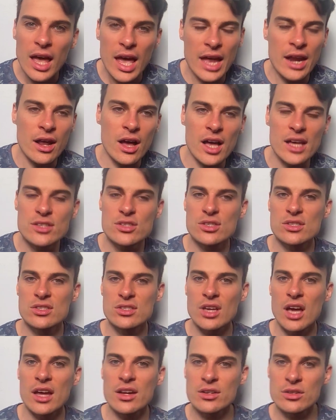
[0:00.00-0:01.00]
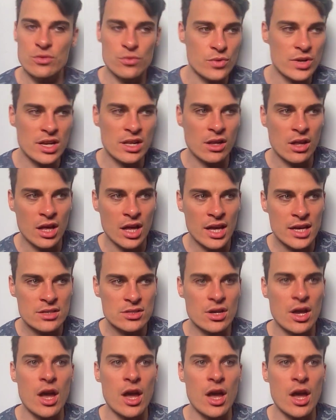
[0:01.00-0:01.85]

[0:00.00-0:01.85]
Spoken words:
And I just started to realize,